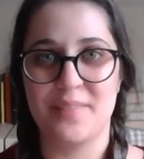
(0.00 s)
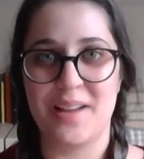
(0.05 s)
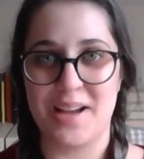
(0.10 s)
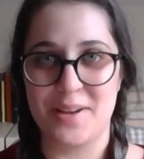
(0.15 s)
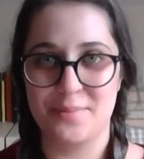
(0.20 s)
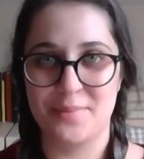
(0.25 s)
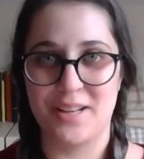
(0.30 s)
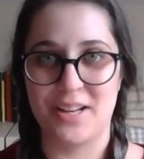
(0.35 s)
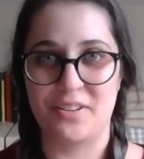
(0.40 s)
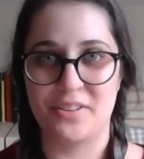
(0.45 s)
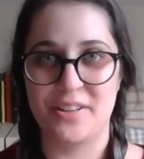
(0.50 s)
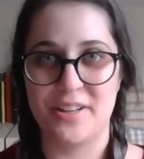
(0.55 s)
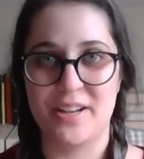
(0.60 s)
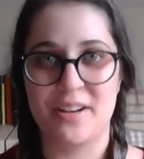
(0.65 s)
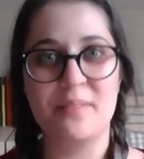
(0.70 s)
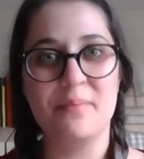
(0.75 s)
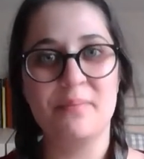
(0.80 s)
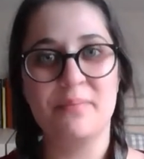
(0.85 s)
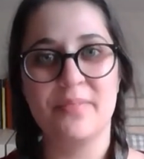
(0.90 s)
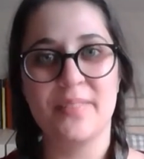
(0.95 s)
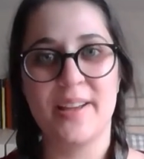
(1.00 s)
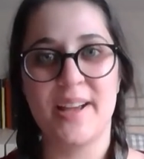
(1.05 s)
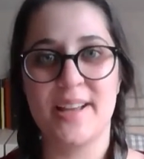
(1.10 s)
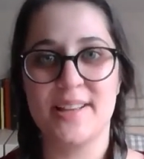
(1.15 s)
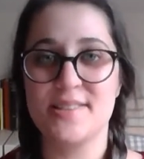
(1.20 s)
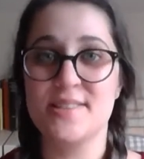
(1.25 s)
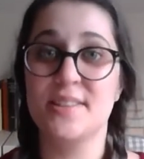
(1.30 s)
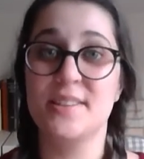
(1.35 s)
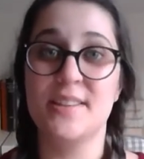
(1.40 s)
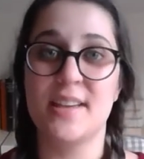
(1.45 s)
I'm Claudia
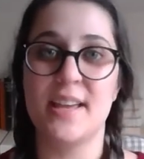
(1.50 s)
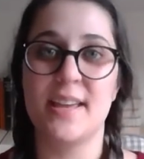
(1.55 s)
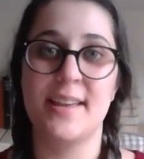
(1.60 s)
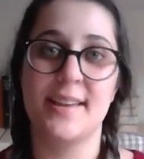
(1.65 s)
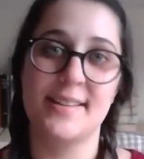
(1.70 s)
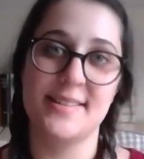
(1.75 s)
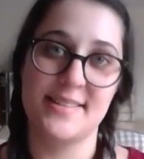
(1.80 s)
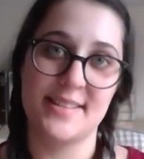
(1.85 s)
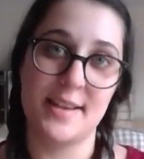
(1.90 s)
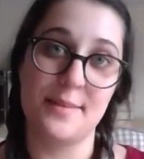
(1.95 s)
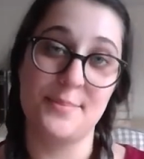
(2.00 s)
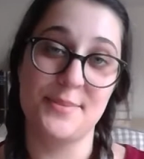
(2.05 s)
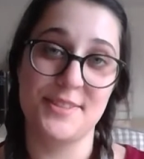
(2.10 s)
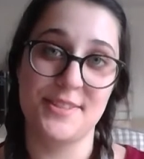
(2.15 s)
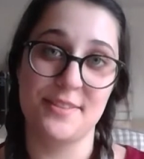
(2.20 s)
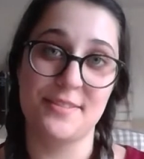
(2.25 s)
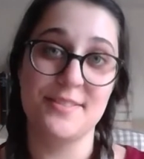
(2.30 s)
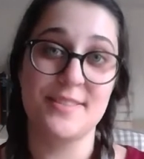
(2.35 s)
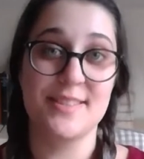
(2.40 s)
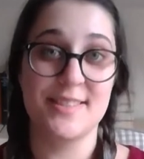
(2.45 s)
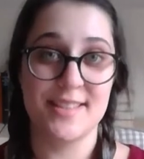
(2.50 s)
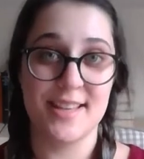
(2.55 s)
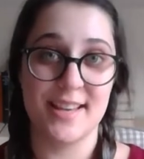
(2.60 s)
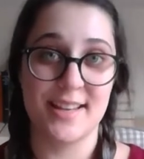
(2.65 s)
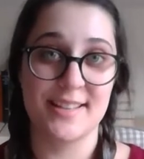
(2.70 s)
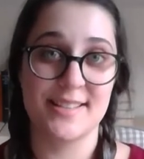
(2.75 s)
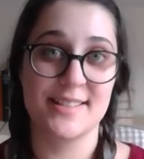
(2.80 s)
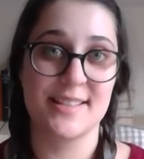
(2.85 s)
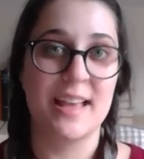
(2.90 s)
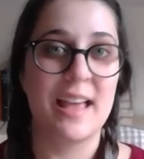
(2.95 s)
and today is episode
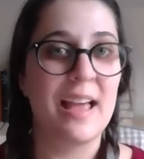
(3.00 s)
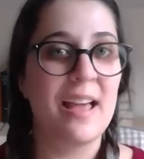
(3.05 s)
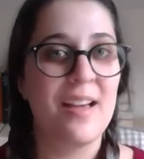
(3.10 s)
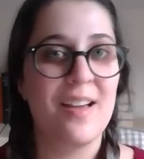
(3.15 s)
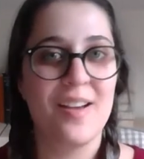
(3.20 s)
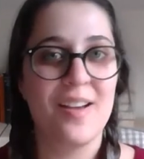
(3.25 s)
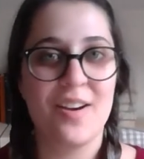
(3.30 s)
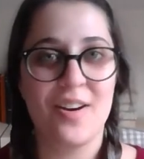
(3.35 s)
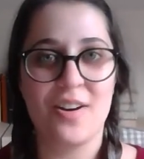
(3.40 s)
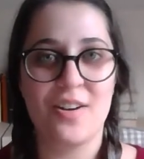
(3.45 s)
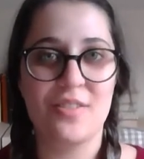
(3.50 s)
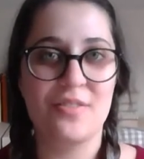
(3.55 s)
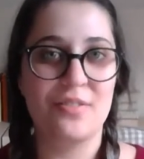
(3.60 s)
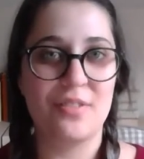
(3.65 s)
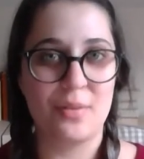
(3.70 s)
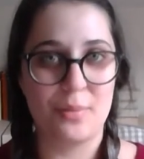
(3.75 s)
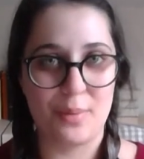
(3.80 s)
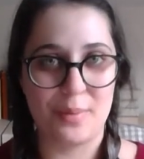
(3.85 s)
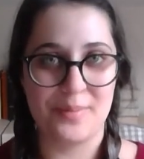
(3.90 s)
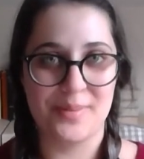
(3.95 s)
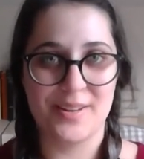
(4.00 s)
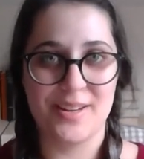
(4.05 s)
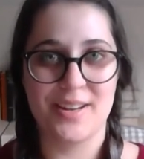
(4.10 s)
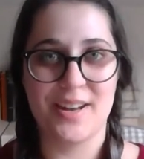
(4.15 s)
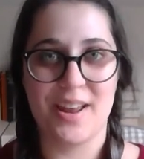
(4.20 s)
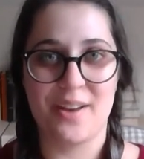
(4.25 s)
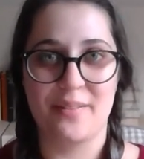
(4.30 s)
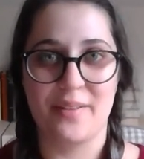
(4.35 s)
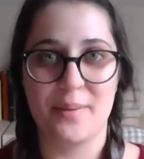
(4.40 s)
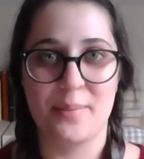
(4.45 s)
6 of Women in
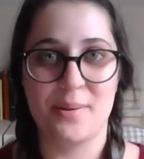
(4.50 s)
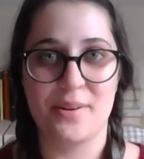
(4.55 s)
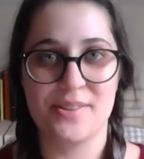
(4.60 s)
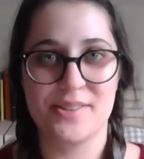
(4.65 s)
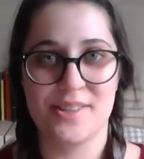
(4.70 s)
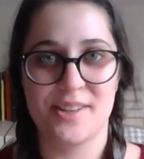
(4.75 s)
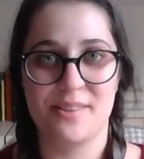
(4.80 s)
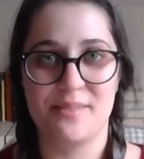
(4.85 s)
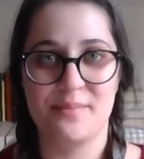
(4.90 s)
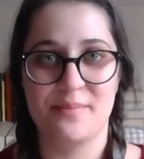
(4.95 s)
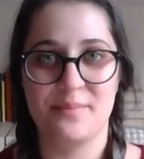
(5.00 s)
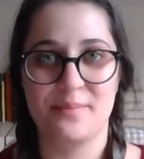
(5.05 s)
Harry Potter.